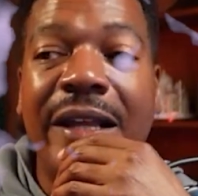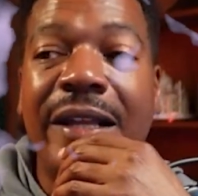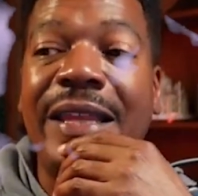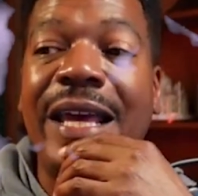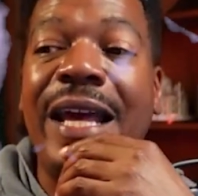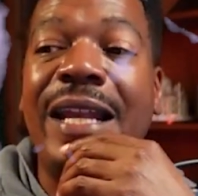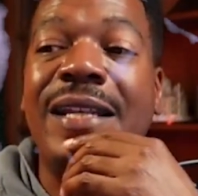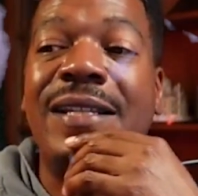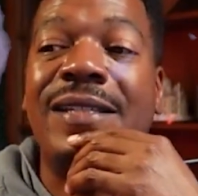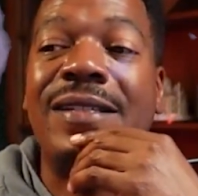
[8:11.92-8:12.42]

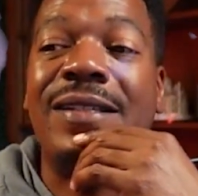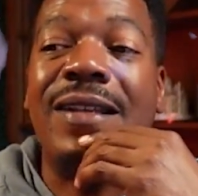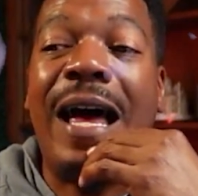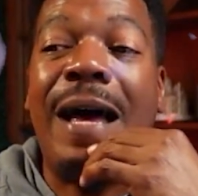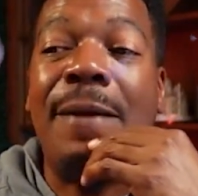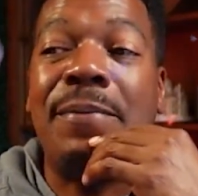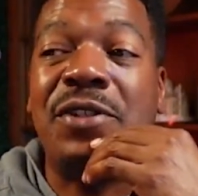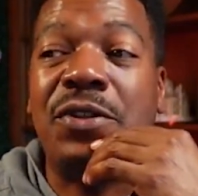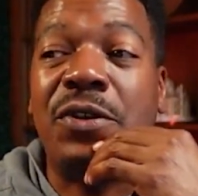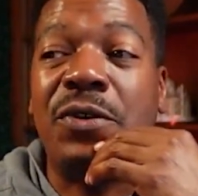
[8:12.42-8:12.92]
That is
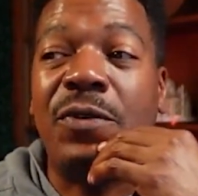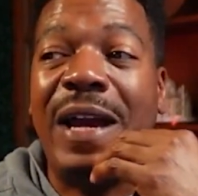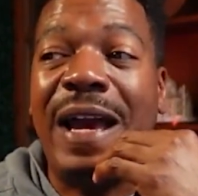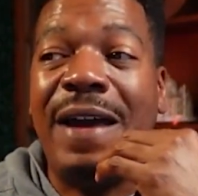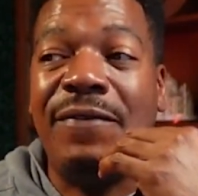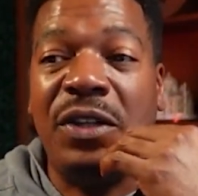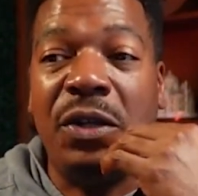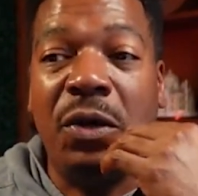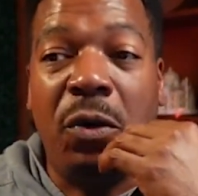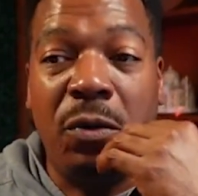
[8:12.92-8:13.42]
lobster
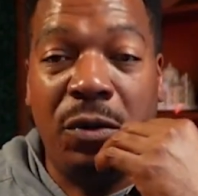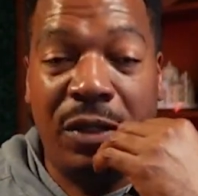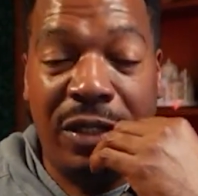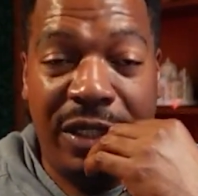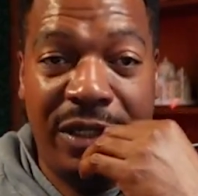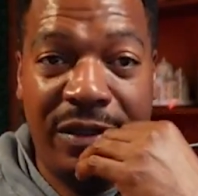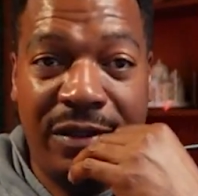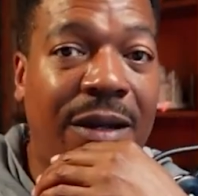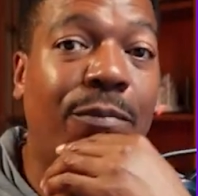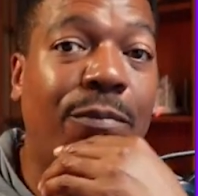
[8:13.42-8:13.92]

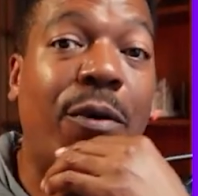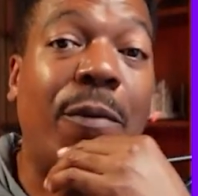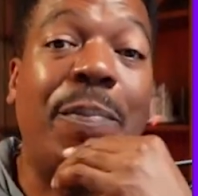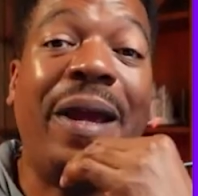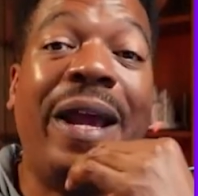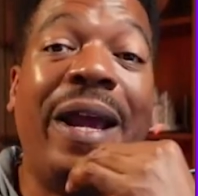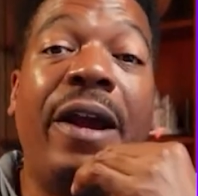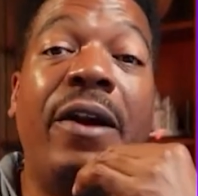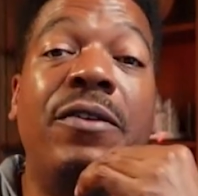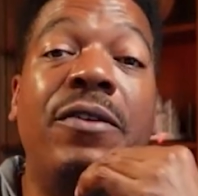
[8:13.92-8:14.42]
ravioli,
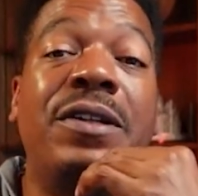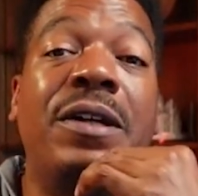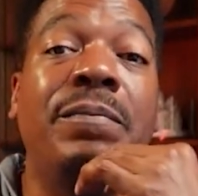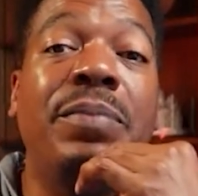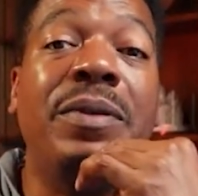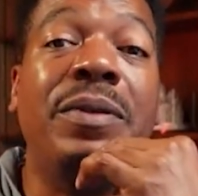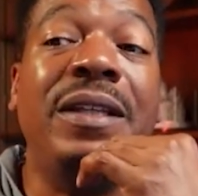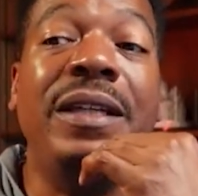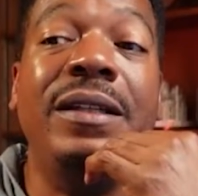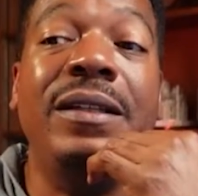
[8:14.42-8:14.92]
prepared
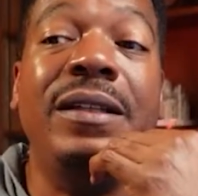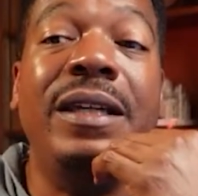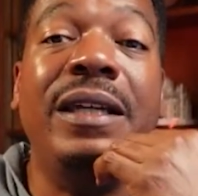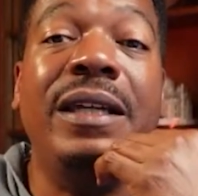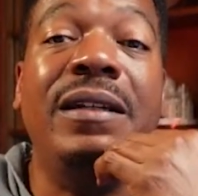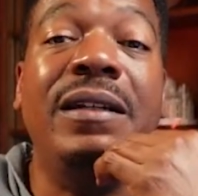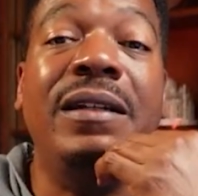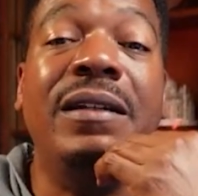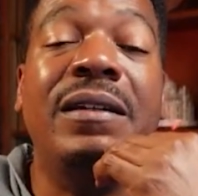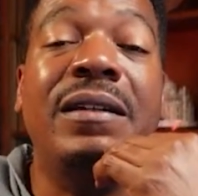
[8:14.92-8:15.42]

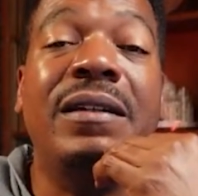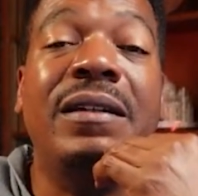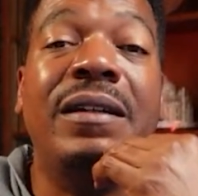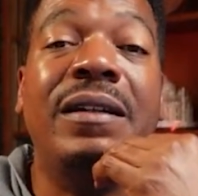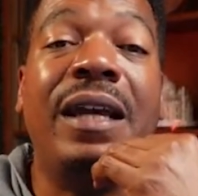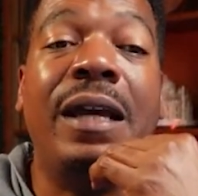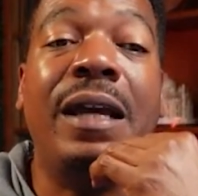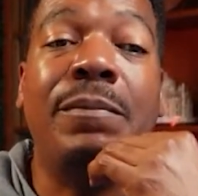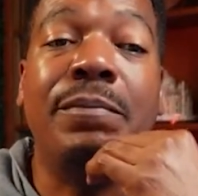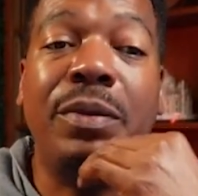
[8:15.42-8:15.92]
completely
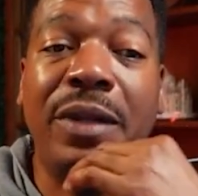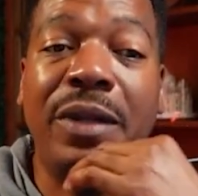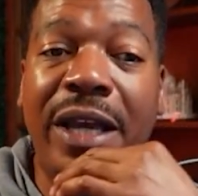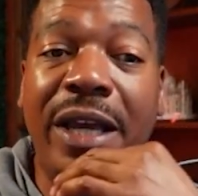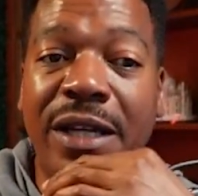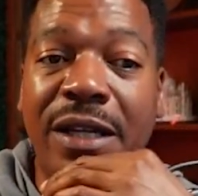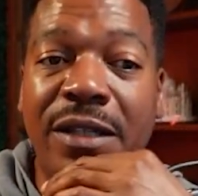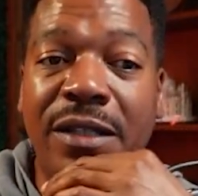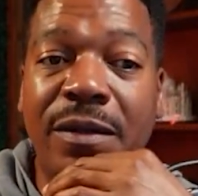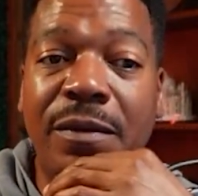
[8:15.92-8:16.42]
and
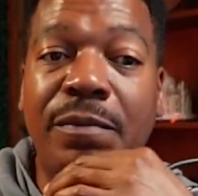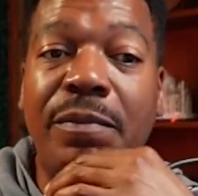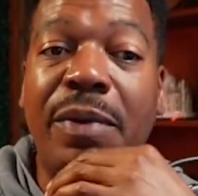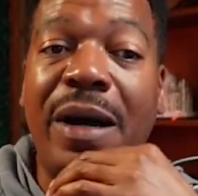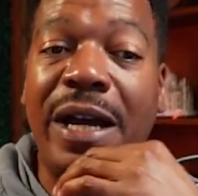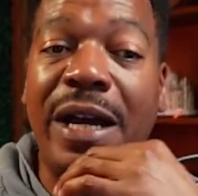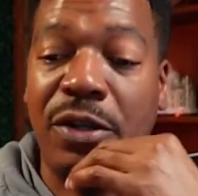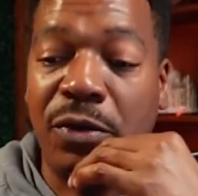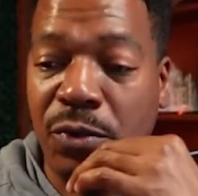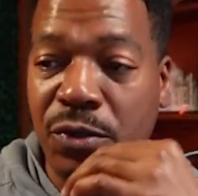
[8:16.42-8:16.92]
plated
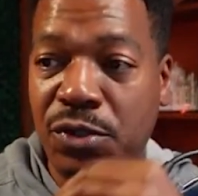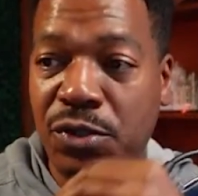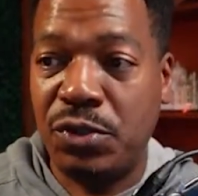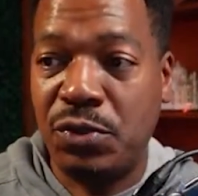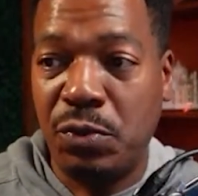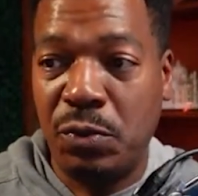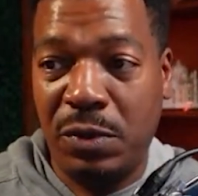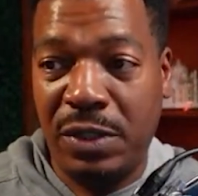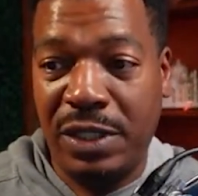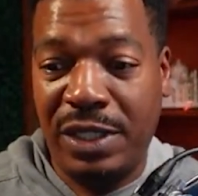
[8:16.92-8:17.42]
by yours
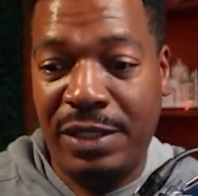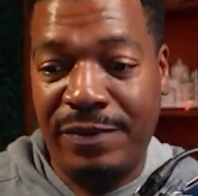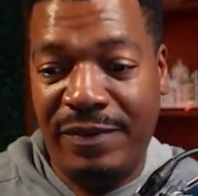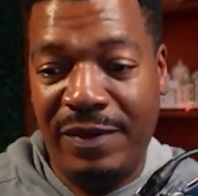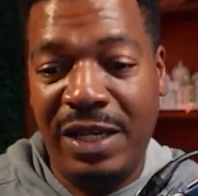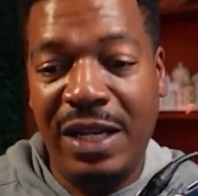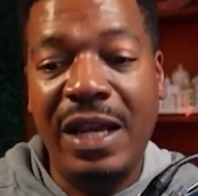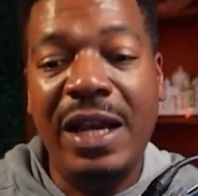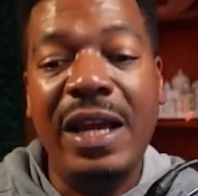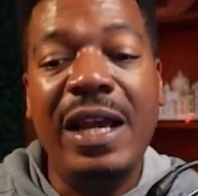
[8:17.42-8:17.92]
truly.
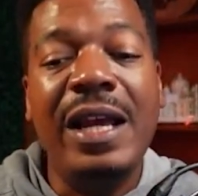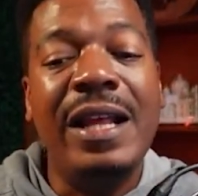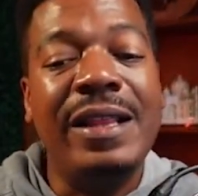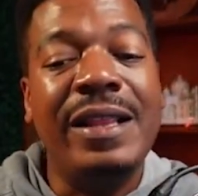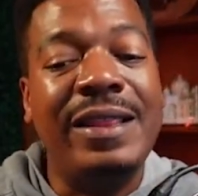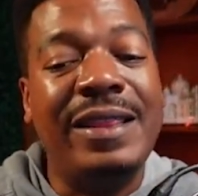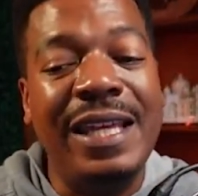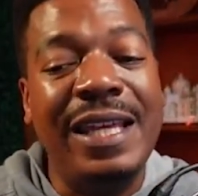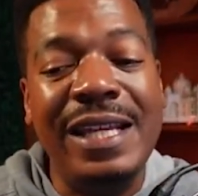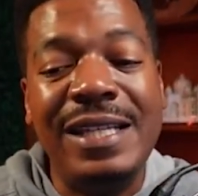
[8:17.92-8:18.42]

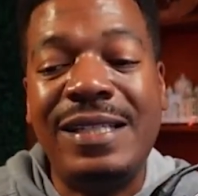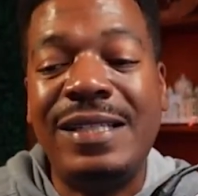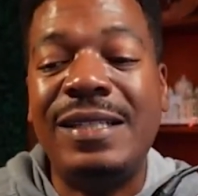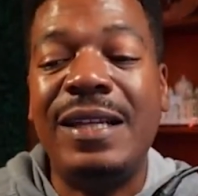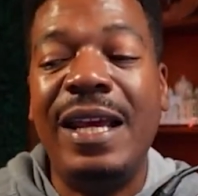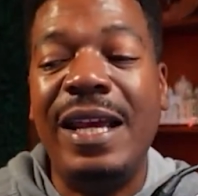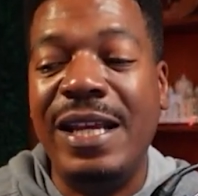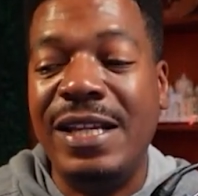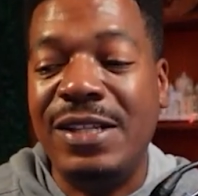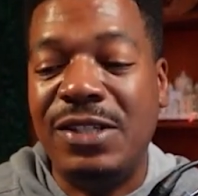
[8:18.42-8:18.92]

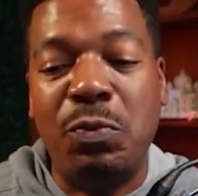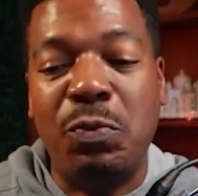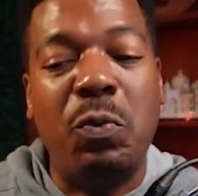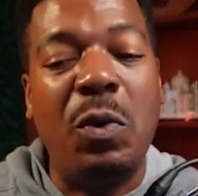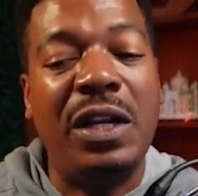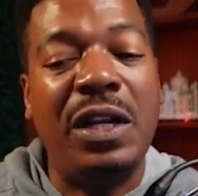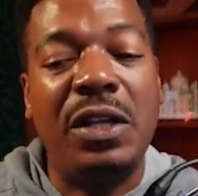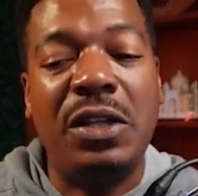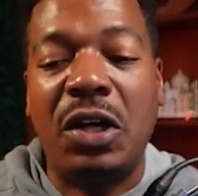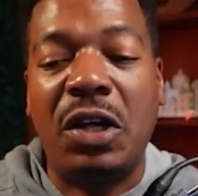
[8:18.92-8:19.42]
This is
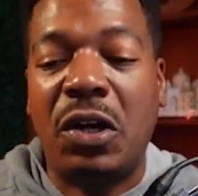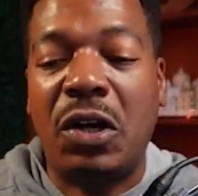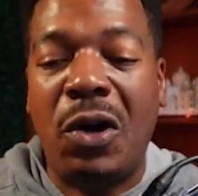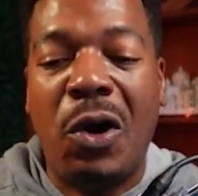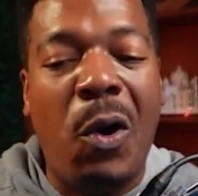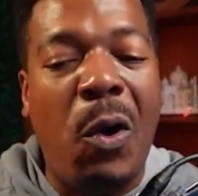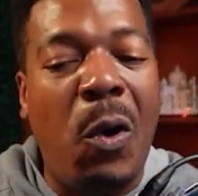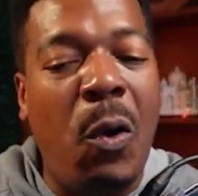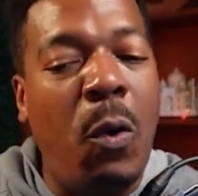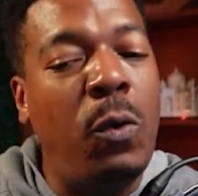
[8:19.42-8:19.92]
one of the
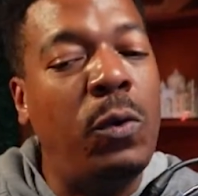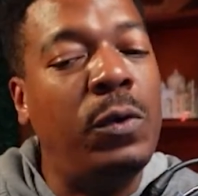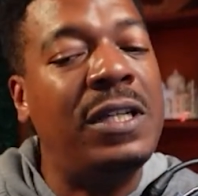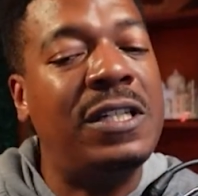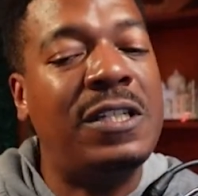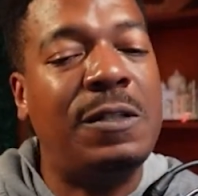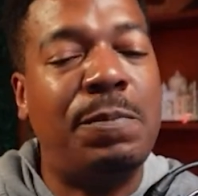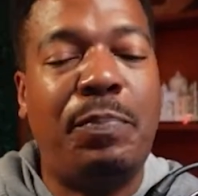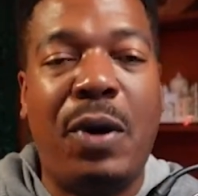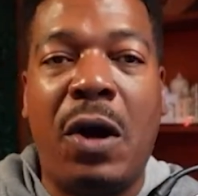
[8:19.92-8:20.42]

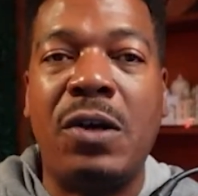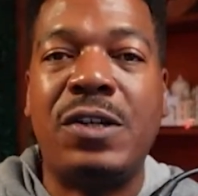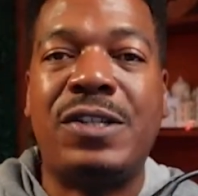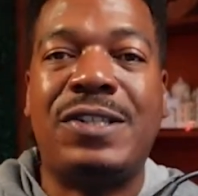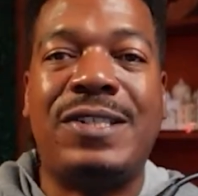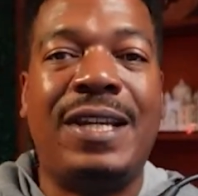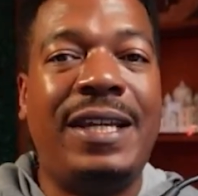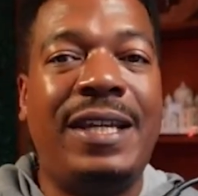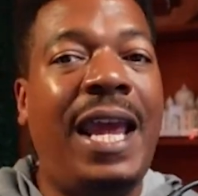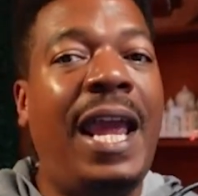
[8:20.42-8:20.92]
coldest parts
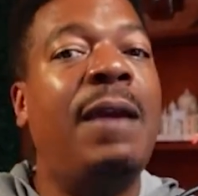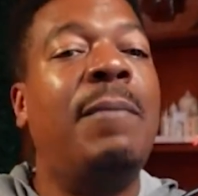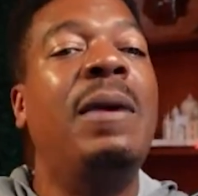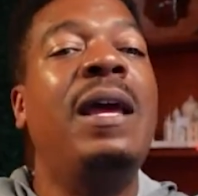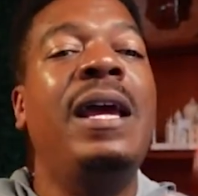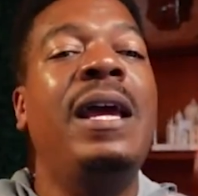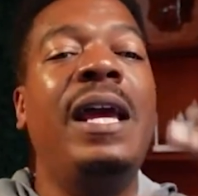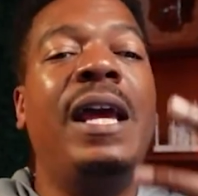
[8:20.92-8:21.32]
of game.